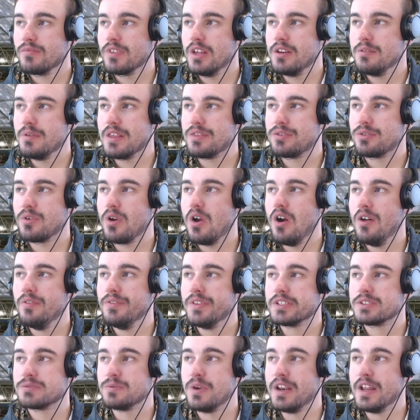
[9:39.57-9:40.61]
Going to be throwing
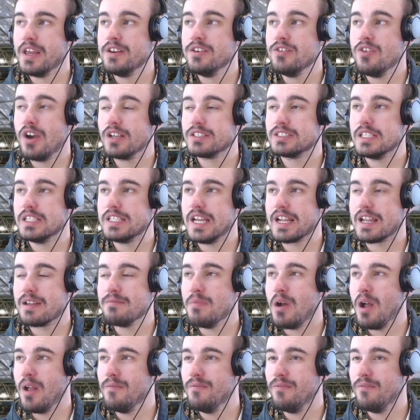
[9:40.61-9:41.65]
this one in, nicely taken
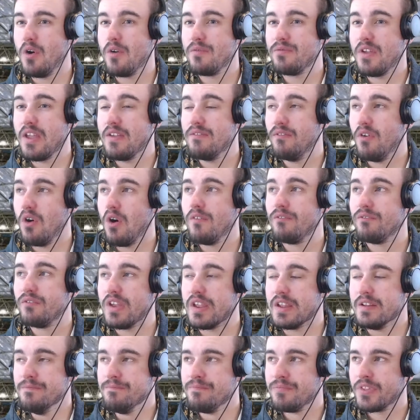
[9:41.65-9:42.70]
by
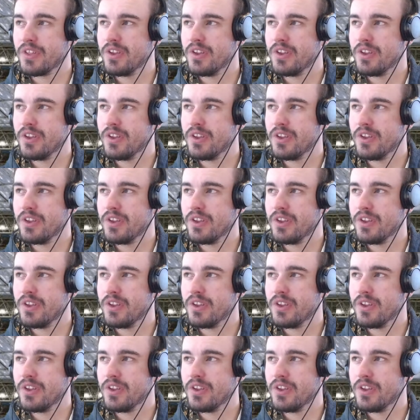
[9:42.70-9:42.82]
Vofi.